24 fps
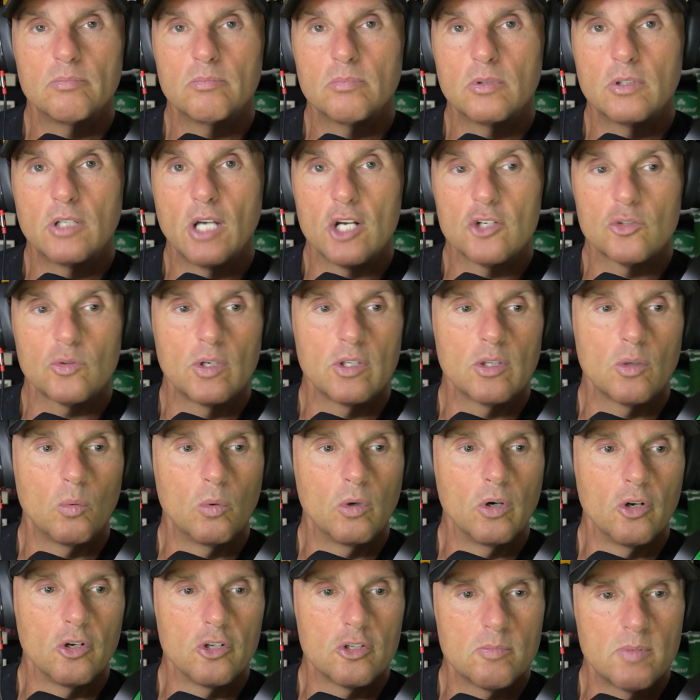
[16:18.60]
country in the
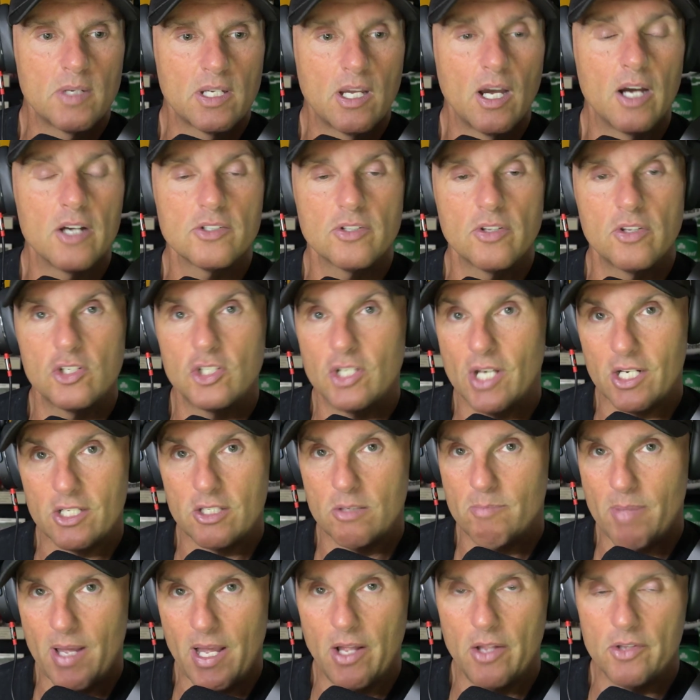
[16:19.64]
world is because of the checks and
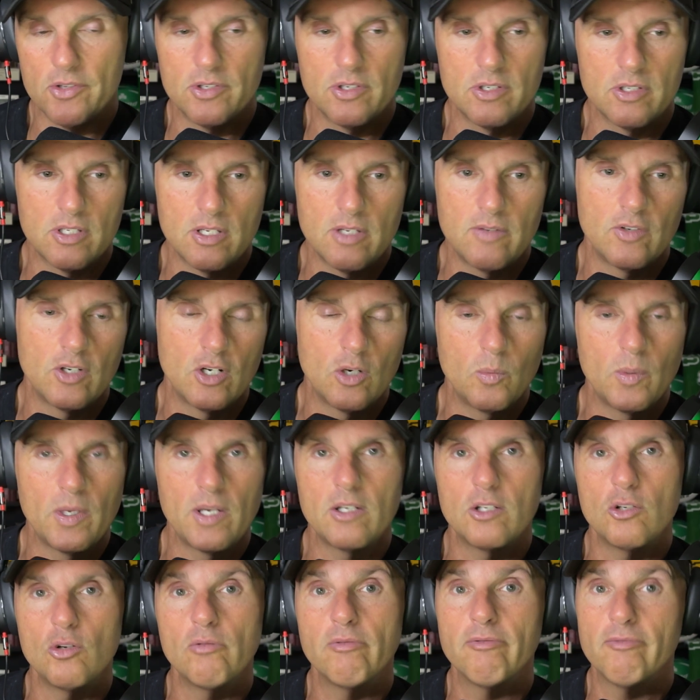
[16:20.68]
balances. Even though we
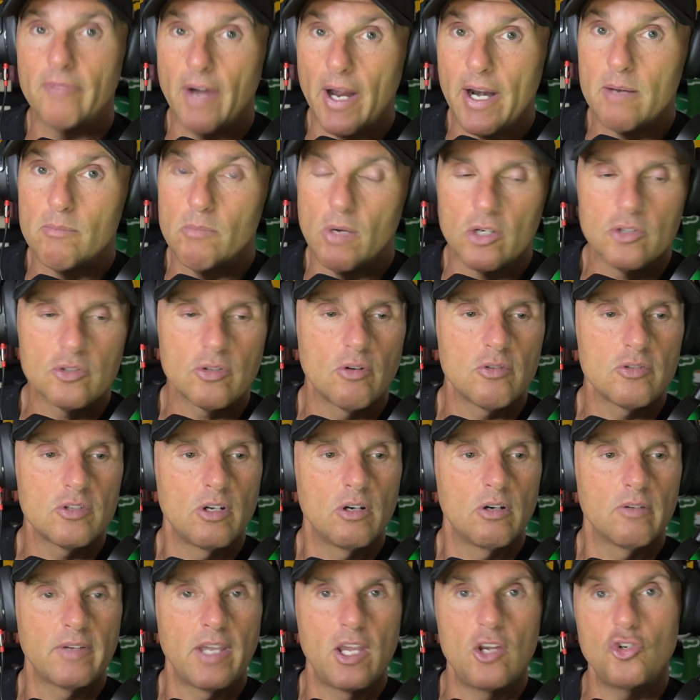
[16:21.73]
do fight amongst
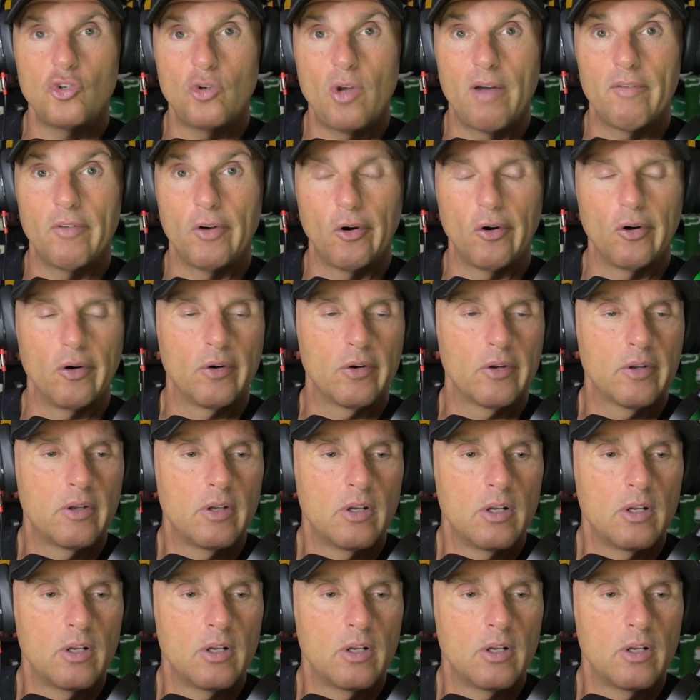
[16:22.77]
ourselves, in case you haven't heard.